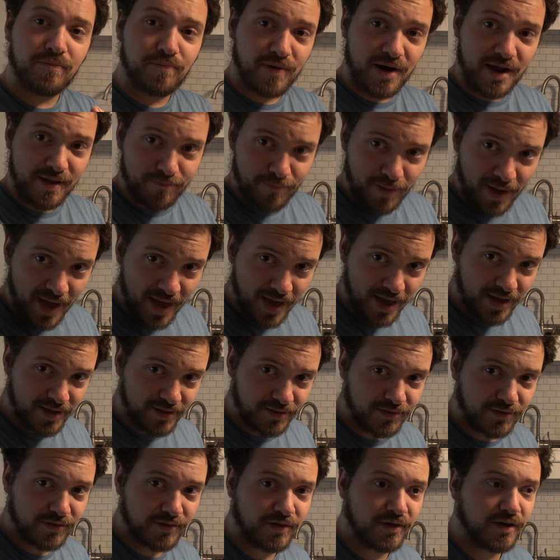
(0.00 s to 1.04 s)
brake
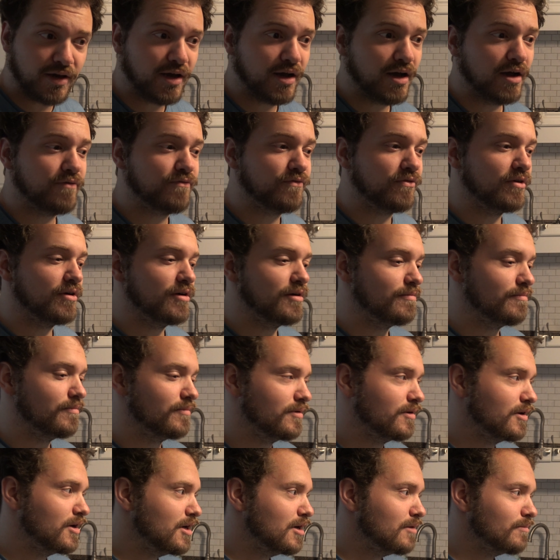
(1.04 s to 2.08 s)
pads from
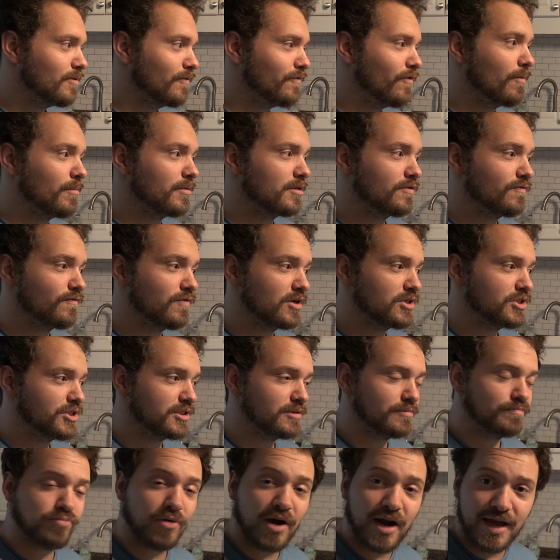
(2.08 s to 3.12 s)
Performance
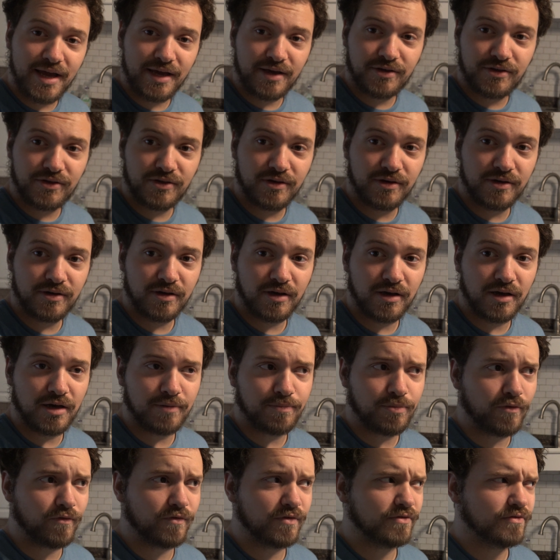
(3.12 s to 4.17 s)
Friction Brakes,
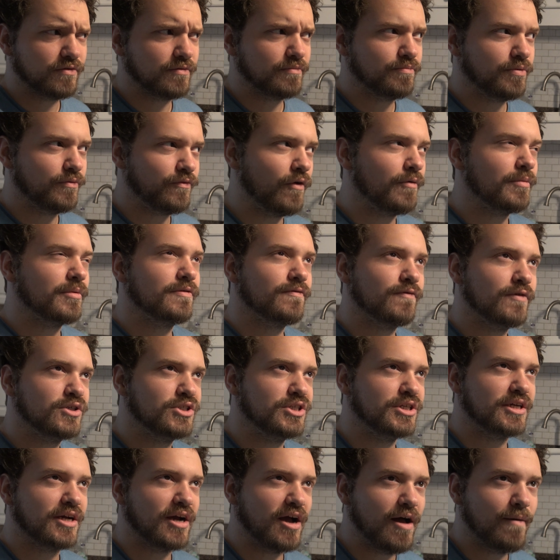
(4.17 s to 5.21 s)
Performance
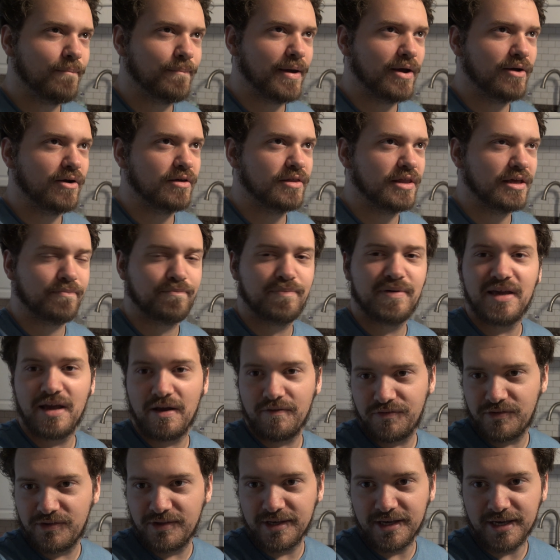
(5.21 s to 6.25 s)
Friction Compound, I think,
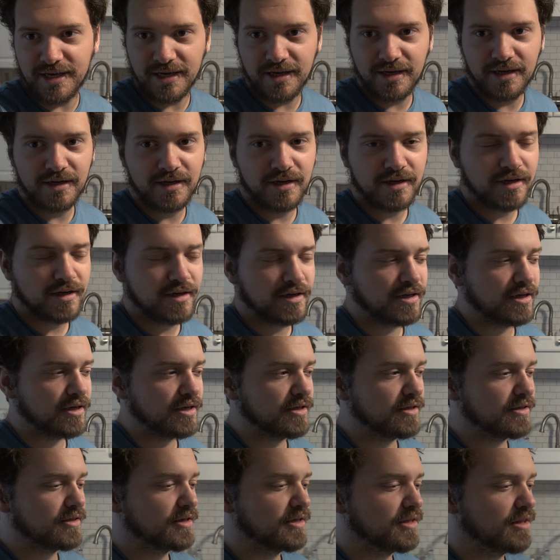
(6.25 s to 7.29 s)
PFC
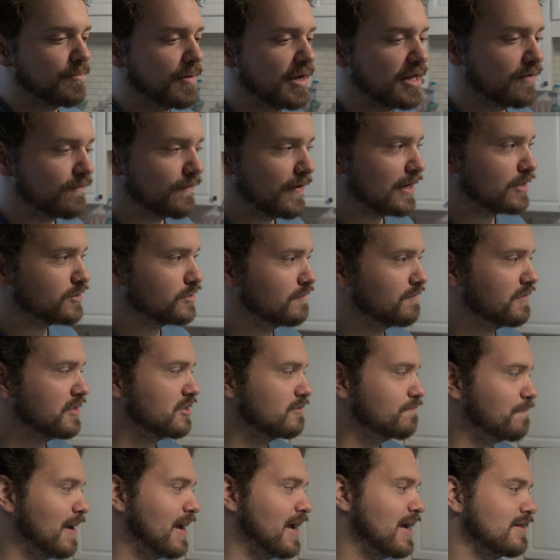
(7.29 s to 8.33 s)
is the manufacturer of
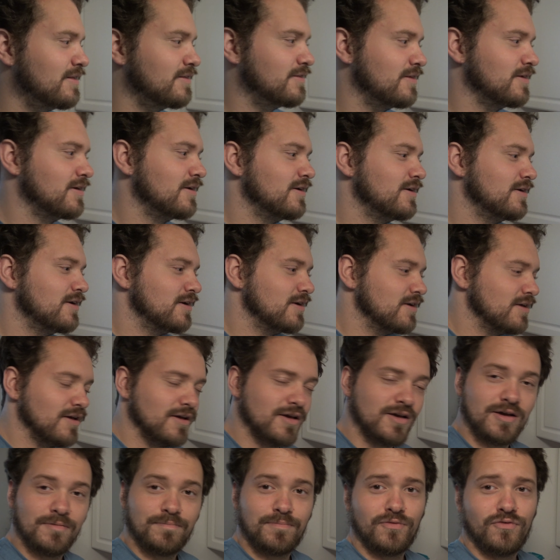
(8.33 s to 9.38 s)
these pads.
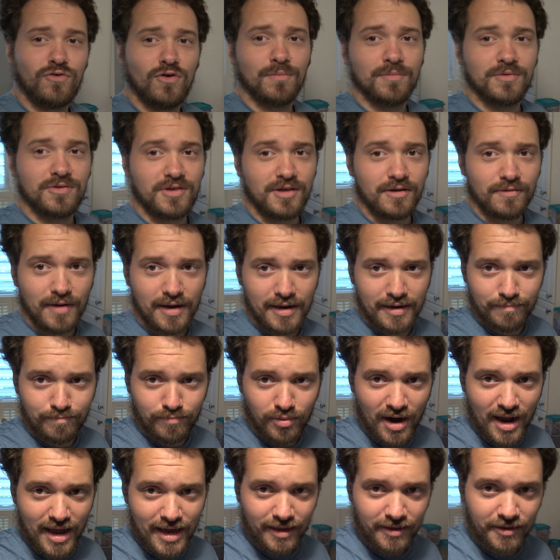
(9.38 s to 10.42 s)
Performance Z-rated
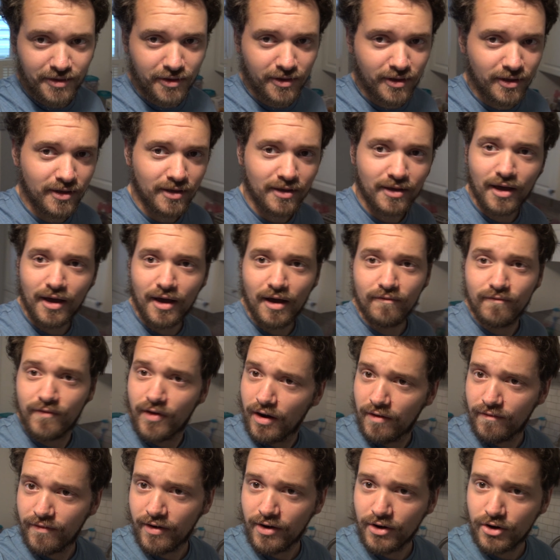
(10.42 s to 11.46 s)
brakes,
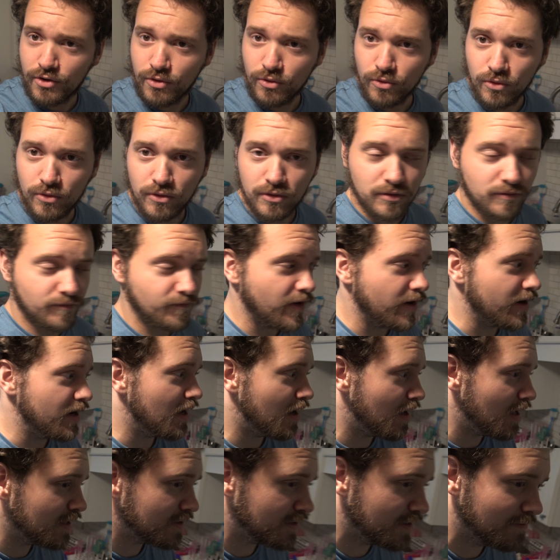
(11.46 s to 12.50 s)
very, very cool, very
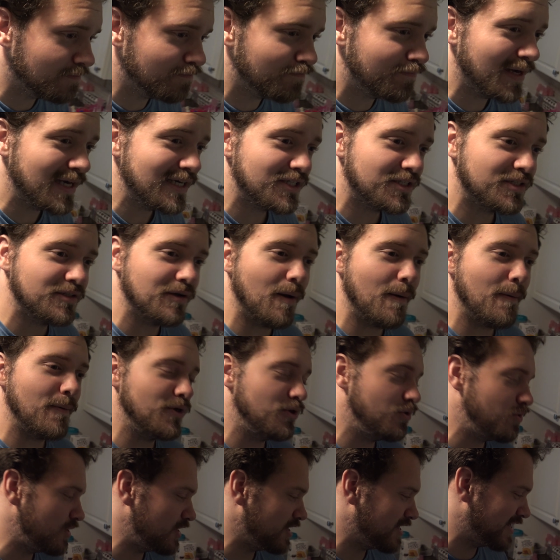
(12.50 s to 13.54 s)
awesome, best
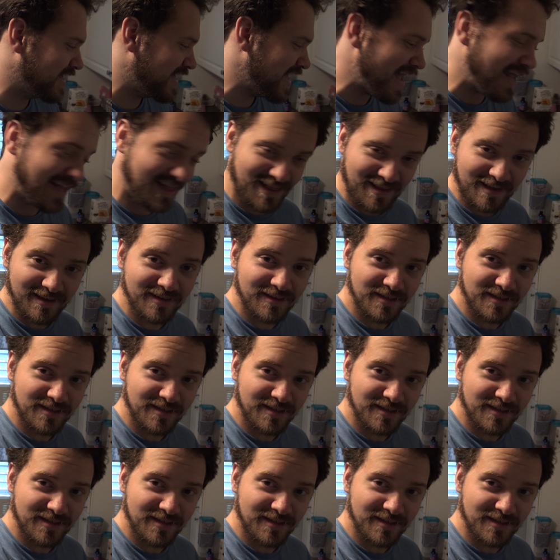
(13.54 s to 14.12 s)
you can get,